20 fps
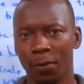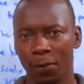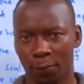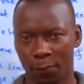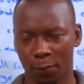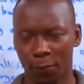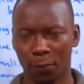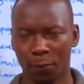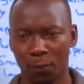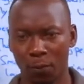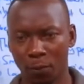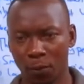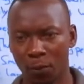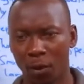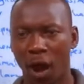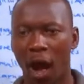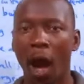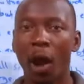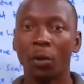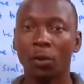from
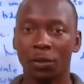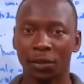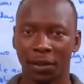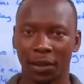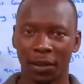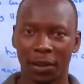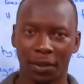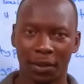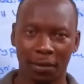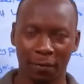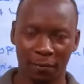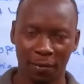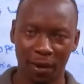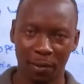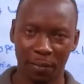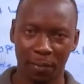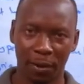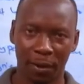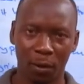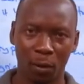outside the
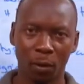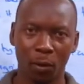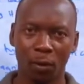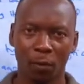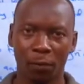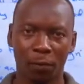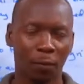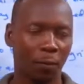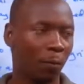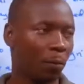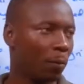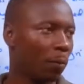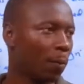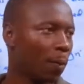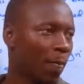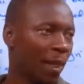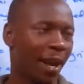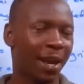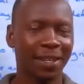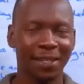family or from
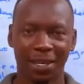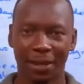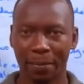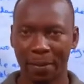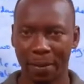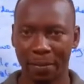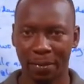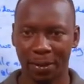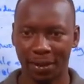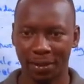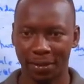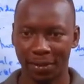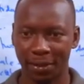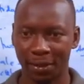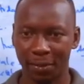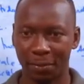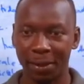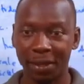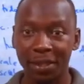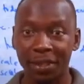other
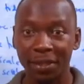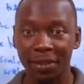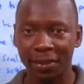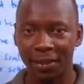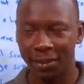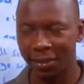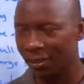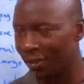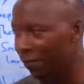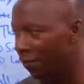members, but it